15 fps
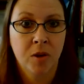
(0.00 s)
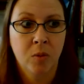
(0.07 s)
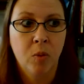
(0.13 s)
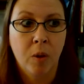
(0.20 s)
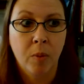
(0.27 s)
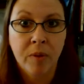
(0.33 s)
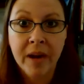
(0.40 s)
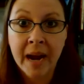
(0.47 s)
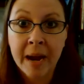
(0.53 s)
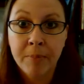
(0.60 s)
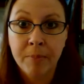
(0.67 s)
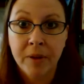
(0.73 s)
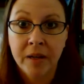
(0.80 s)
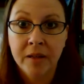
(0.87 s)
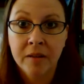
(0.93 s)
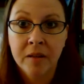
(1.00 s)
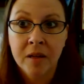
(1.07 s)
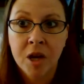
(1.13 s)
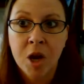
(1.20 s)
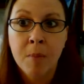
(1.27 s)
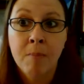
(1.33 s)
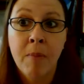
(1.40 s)
What would happen?
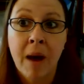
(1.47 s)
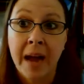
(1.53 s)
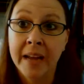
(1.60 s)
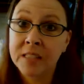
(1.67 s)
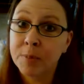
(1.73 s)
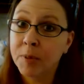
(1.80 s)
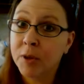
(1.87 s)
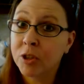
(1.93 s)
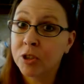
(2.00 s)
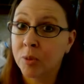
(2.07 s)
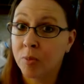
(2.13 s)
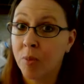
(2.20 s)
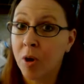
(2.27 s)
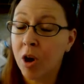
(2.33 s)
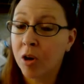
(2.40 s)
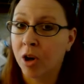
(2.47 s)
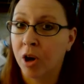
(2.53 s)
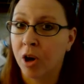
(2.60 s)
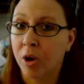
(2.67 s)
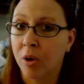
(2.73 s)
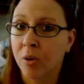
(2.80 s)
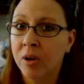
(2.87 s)
My experience with
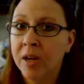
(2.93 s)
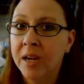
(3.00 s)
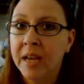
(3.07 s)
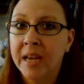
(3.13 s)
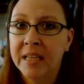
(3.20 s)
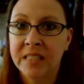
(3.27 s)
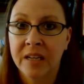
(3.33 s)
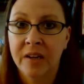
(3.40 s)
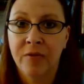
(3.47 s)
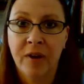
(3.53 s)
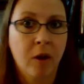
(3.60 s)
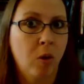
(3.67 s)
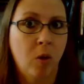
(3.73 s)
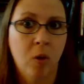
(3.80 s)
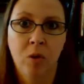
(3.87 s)
Marco is that if I go,